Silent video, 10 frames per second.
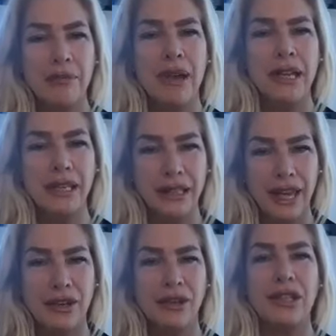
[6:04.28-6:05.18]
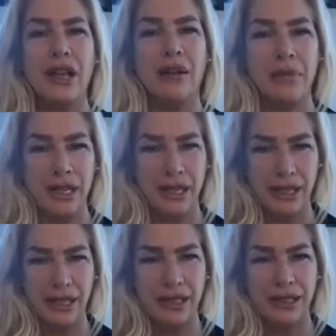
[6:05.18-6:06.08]
many layers on
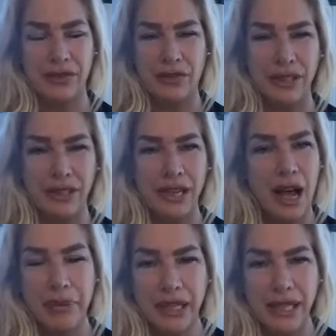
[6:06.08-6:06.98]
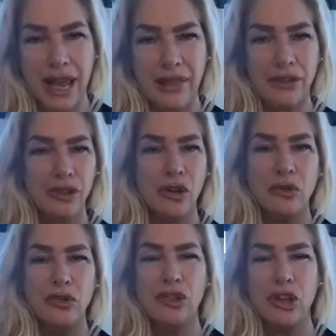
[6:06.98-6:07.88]
many different topics. And there's no
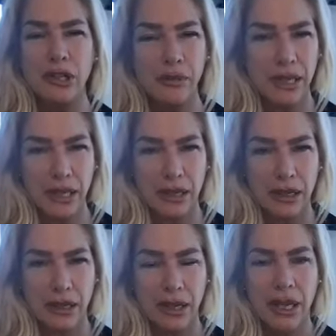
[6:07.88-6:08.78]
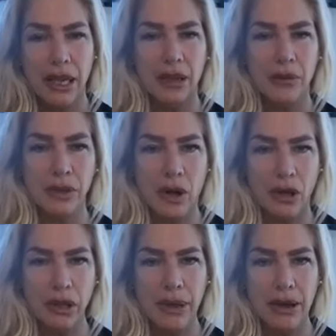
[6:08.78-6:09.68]
judgment here. It was
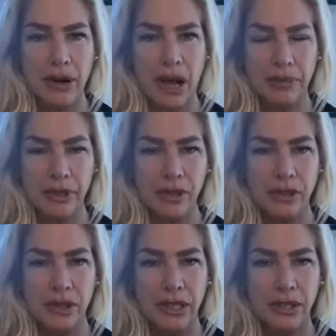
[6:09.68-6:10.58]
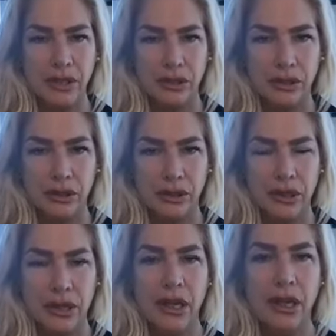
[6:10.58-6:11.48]
all about opportunities to learn.
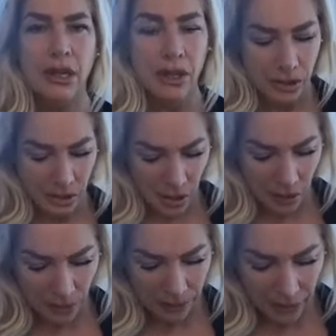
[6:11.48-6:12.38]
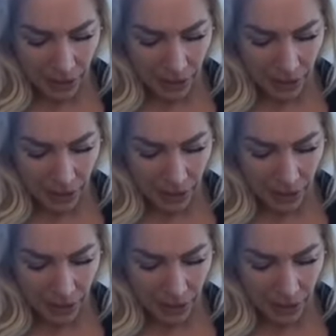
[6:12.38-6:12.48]
So